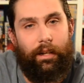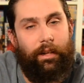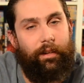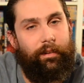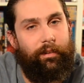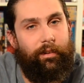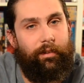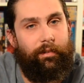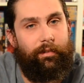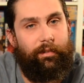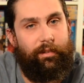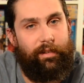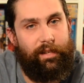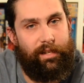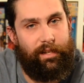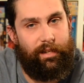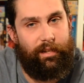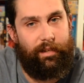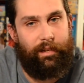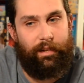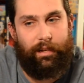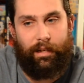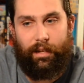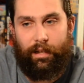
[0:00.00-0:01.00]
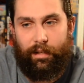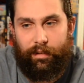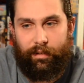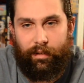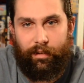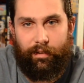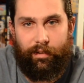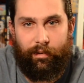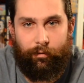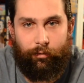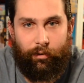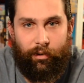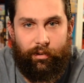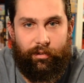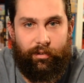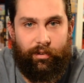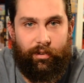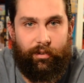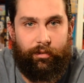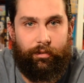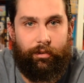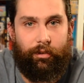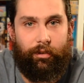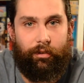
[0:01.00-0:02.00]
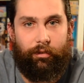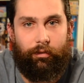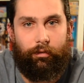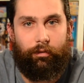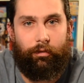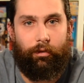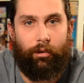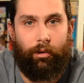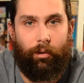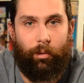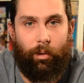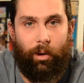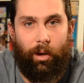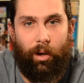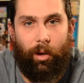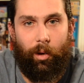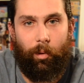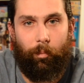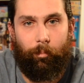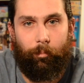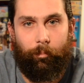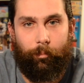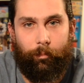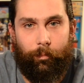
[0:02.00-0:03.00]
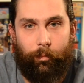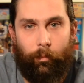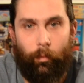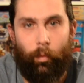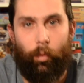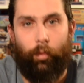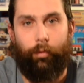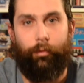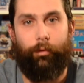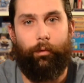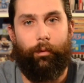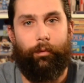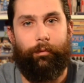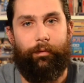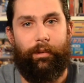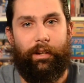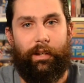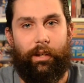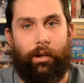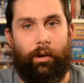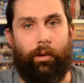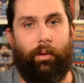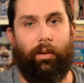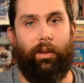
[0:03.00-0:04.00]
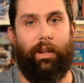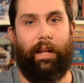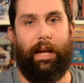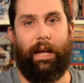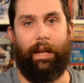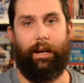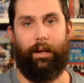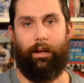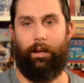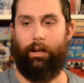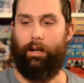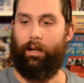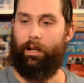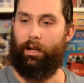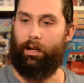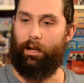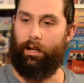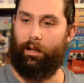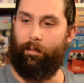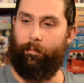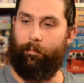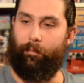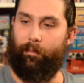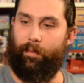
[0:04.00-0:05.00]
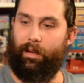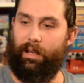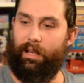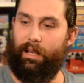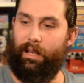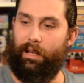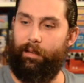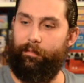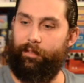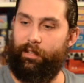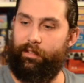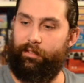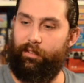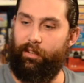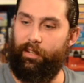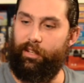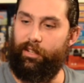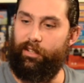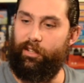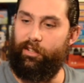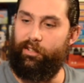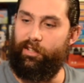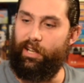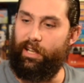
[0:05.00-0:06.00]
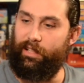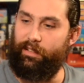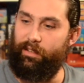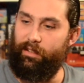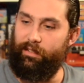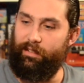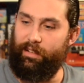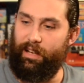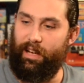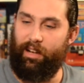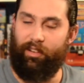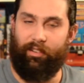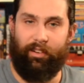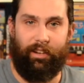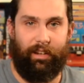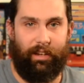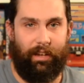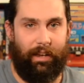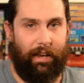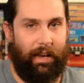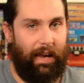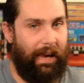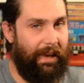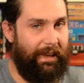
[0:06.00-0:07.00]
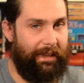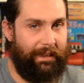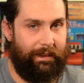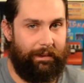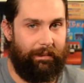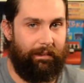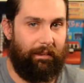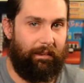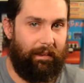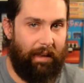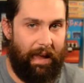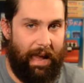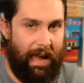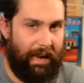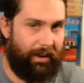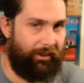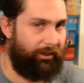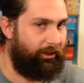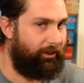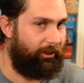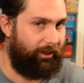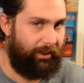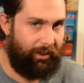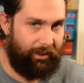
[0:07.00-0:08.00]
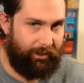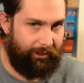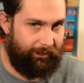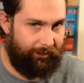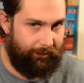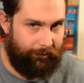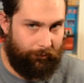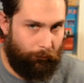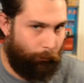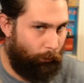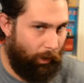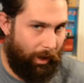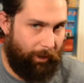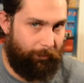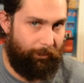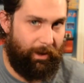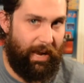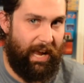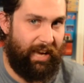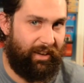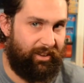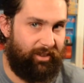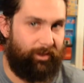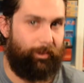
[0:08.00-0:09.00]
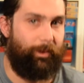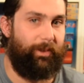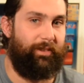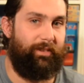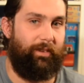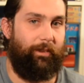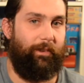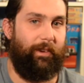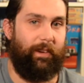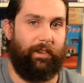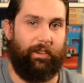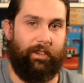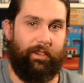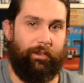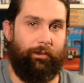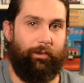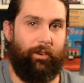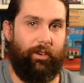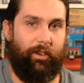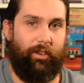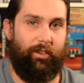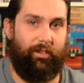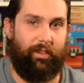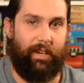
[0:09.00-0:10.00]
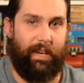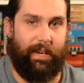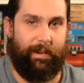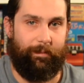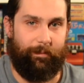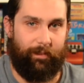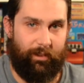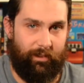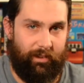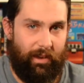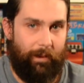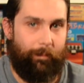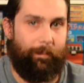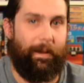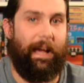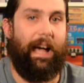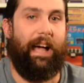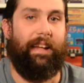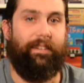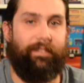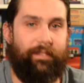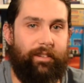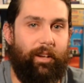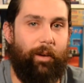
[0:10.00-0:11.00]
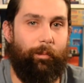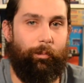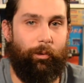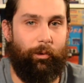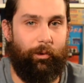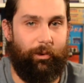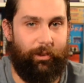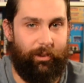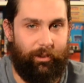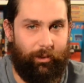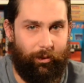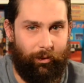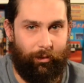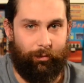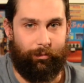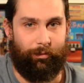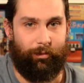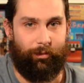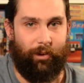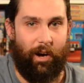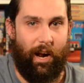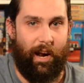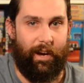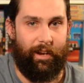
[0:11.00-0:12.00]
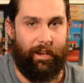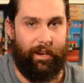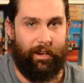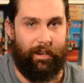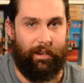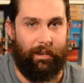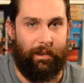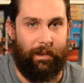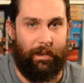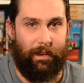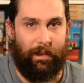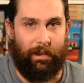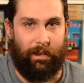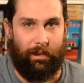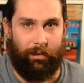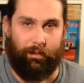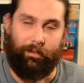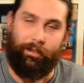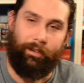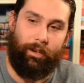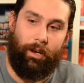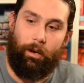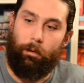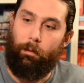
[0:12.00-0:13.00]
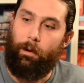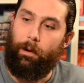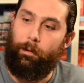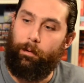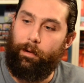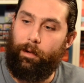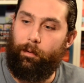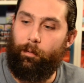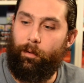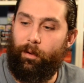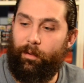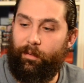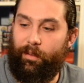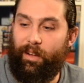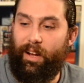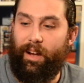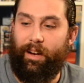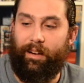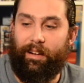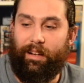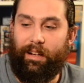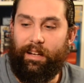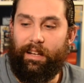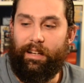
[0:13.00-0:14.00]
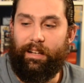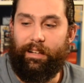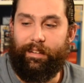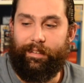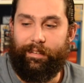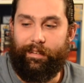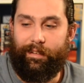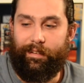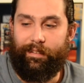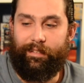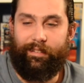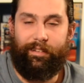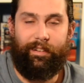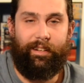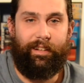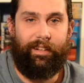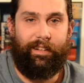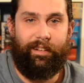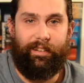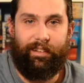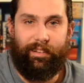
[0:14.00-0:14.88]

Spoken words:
to see the differences. So we'll do a video on that. I'm excited to check this out. I actually went back specifically for this game because I passed up on it on Friday. I was like, oh, why would I want that? And it's like,